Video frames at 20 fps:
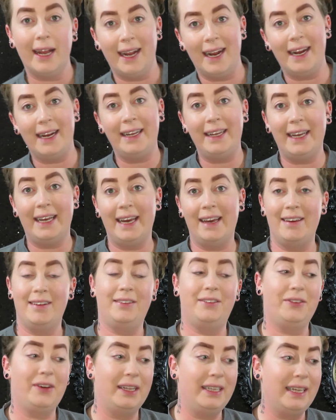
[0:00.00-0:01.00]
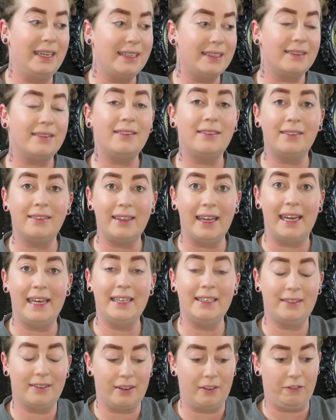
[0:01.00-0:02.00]
Alright you guys, so I let it
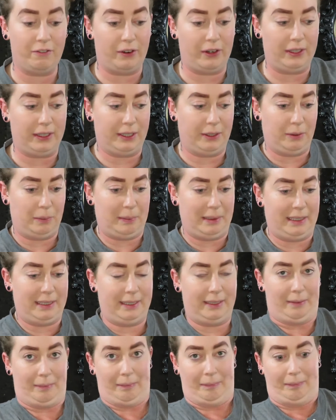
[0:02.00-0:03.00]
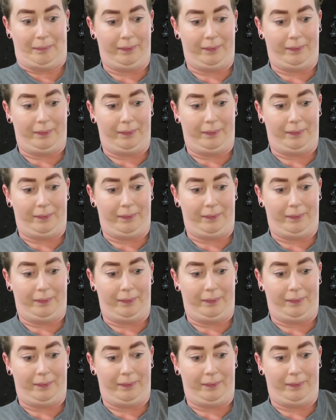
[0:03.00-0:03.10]
set for a little bit.